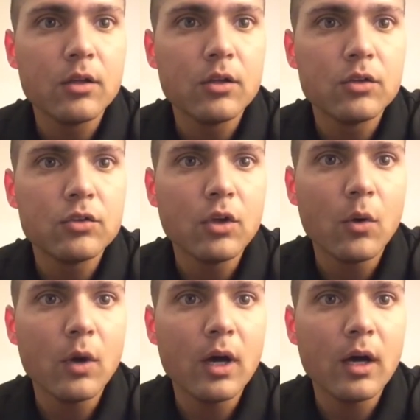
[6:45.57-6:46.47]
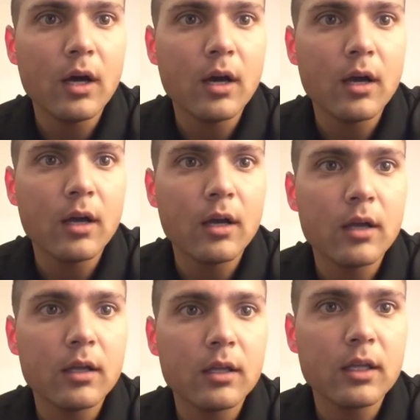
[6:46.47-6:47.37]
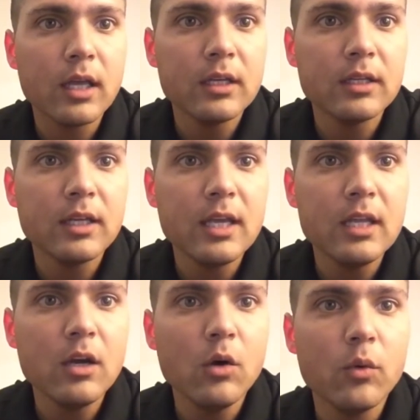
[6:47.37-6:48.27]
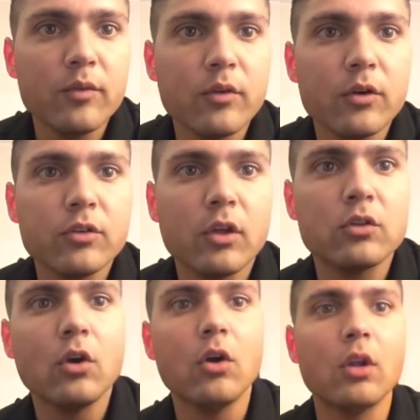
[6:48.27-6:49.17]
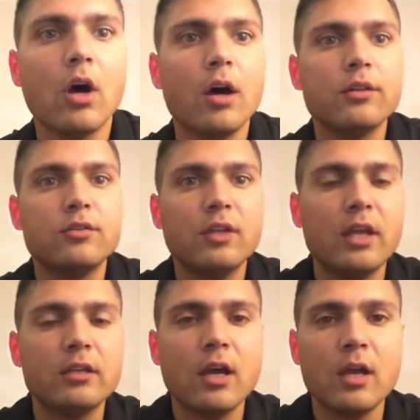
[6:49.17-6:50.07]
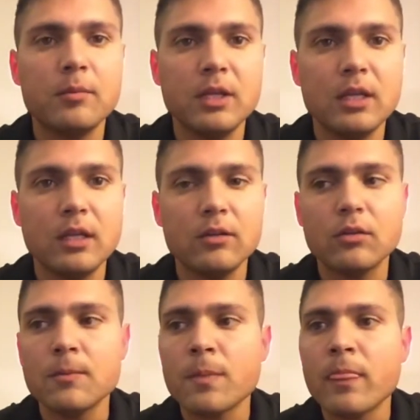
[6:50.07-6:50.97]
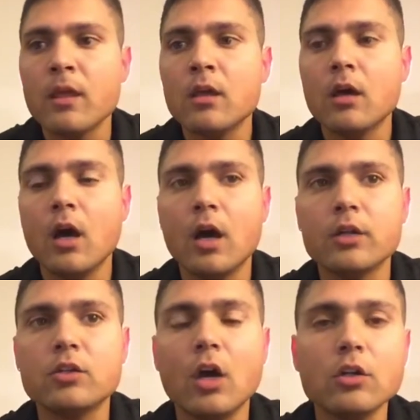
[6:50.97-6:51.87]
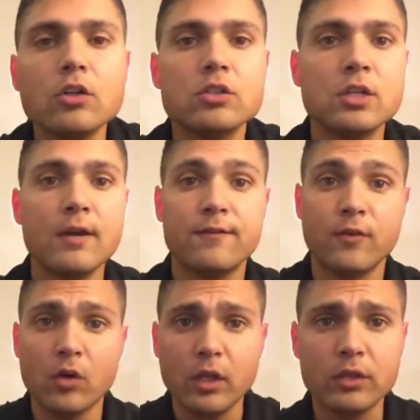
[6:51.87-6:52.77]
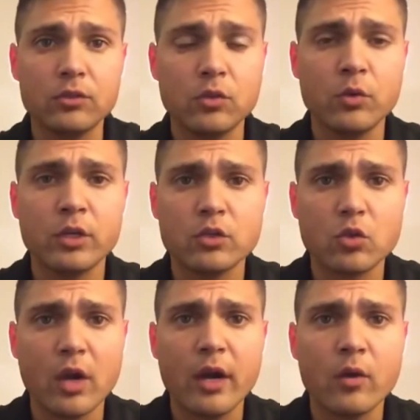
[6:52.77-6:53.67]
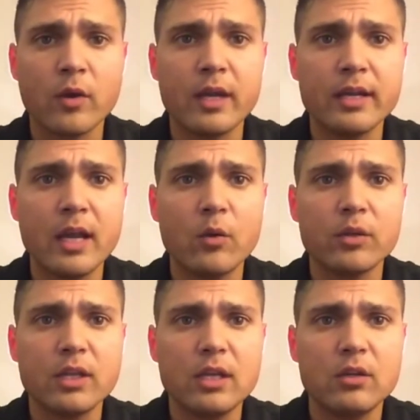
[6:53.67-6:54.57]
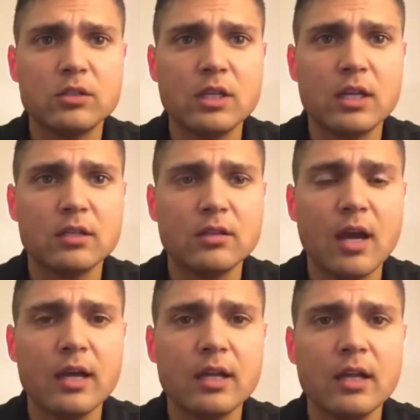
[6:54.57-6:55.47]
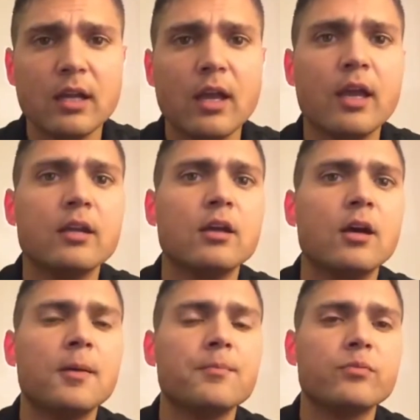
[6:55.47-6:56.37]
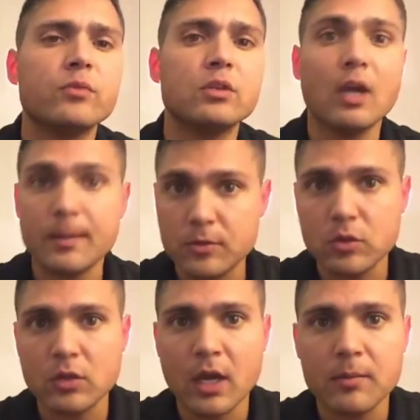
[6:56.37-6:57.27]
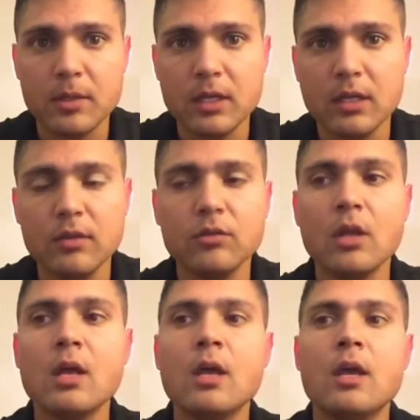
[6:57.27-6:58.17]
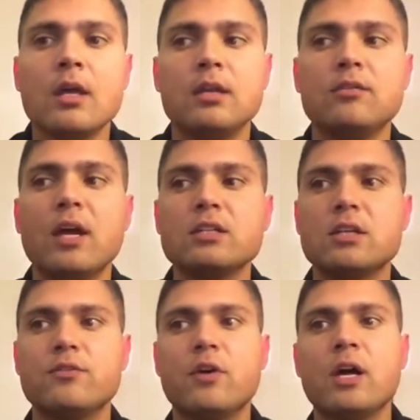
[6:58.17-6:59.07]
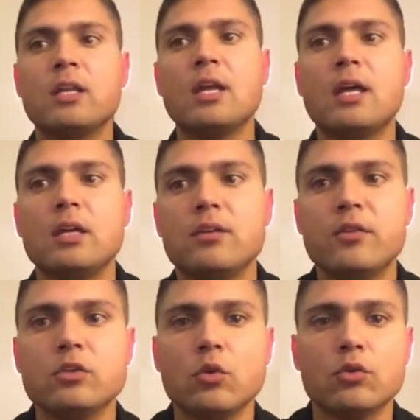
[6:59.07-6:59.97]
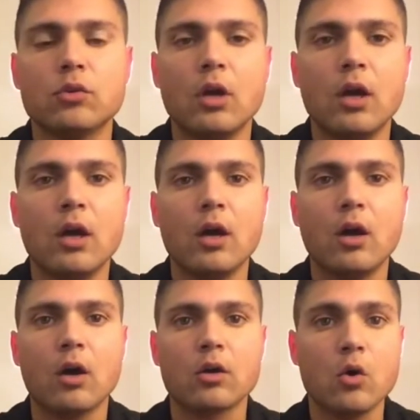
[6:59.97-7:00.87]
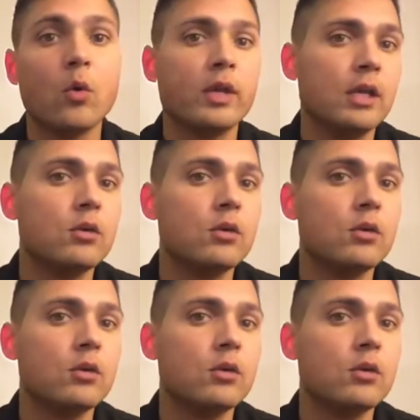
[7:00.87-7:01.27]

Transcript: So uh, can keto reverse adult onset diabetes? Uh, Doctor Jeff Bullock's doing a trial right now with ketogenic dieting and um, type two diabetes. And he's actually finding that individuals uh, are going into